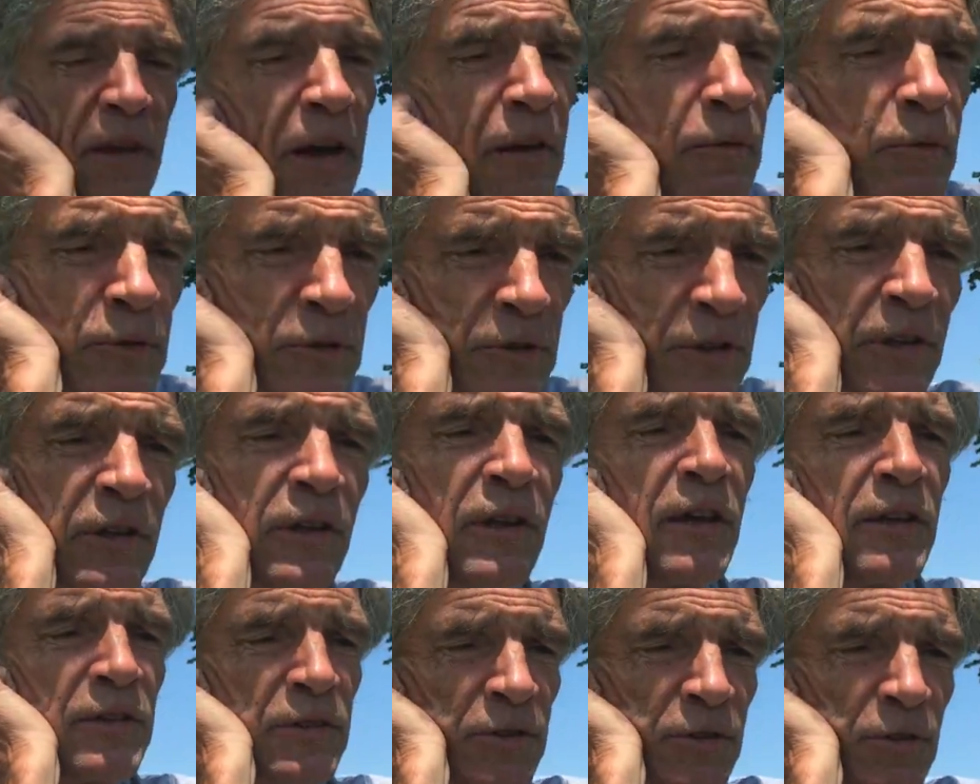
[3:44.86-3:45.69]
That was a
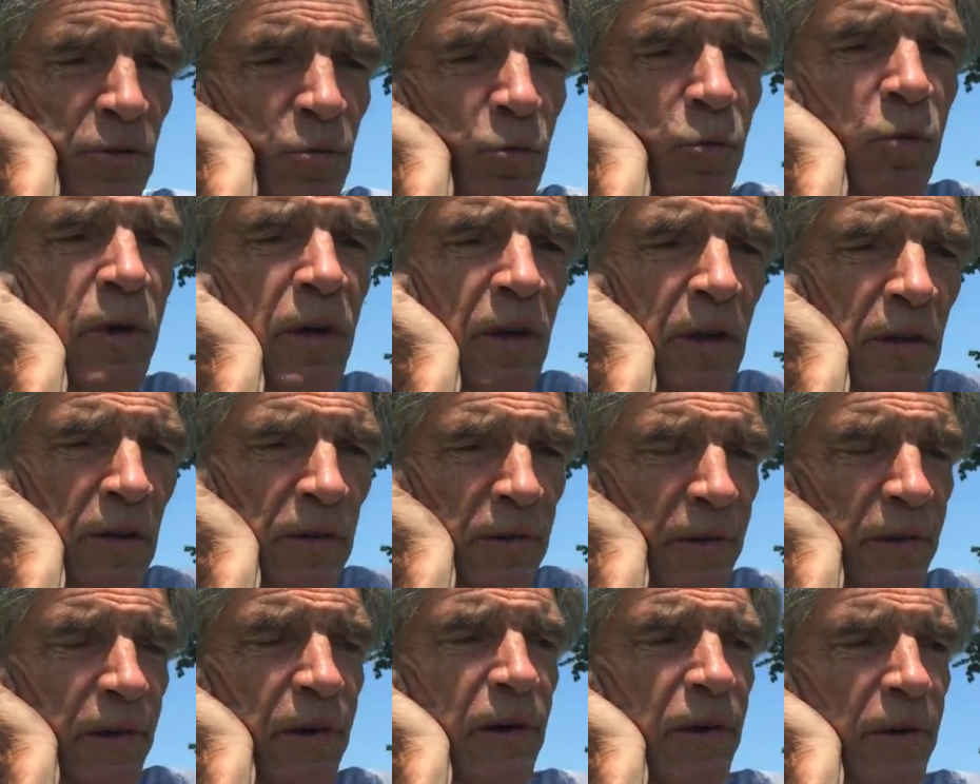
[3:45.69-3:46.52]
lesson
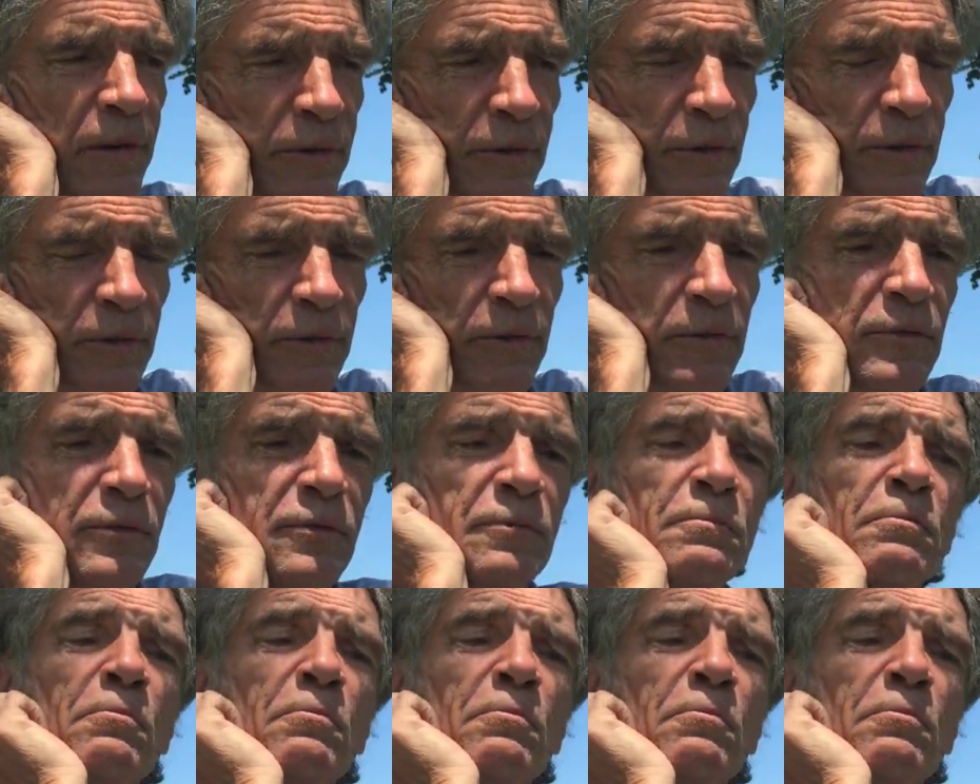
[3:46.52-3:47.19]
well learned.